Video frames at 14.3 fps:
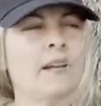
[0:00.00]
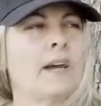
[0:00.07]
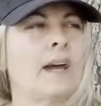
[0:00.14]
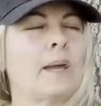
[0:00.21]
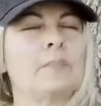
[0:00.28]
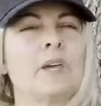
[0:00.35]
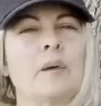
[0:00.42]

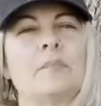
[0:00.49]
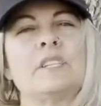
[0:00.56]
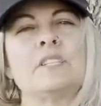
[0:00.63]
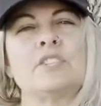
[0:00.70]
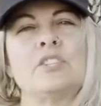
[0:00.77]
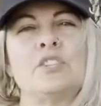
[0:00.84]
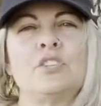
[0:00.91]
I'm
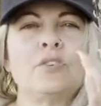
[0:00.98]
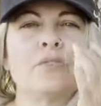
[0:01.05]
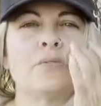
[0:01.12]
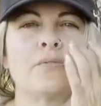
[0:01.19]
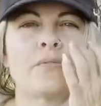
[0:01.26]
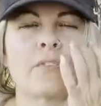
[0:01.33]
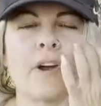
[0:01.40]
coming to
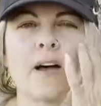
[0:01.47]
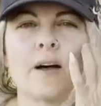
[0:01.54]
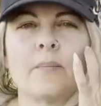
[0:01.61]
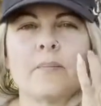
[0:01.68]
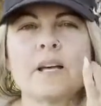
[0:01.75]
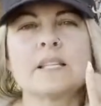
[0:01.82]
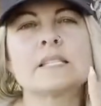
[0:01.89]
you
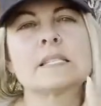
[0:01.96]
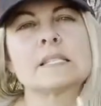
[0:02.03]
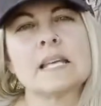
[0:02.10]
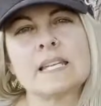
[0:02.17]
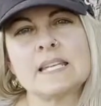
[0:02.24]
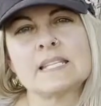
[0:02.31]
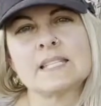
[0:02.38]
from
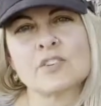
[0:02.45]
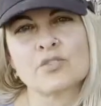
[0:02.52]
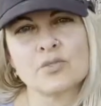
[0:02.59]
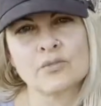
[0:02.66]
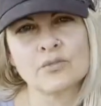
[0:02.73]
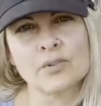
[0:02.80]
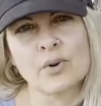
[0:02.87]
sunny
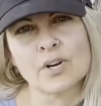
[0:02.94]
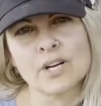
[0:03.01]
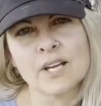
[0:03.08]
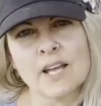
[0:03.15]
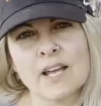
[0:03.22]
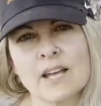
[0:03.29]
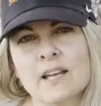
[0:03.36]
Central
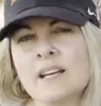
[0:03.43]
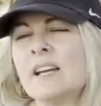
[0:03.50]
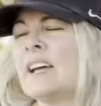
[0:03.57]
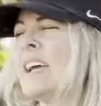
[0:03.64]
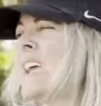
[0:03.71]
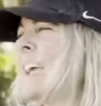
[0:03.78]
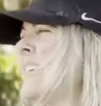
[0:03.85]
Florida
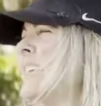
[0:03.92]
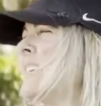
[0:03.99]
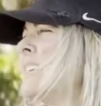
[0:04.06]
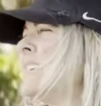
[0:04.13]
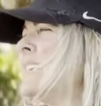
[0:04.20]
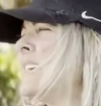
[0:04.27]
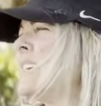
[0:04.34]

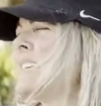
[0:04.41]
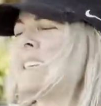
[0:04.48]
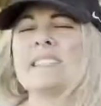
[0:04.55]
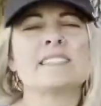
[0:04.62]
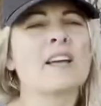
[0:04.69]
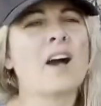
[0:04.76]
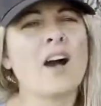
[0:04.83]
and it
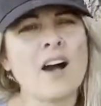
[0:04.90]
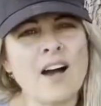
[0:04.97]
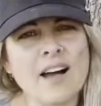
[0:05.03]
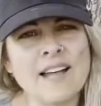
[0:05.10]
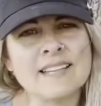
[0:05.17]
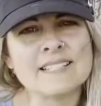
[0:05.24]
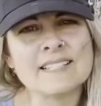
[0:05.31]
is
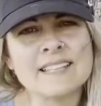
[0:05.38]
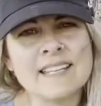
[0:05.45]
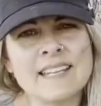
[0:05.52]
hot.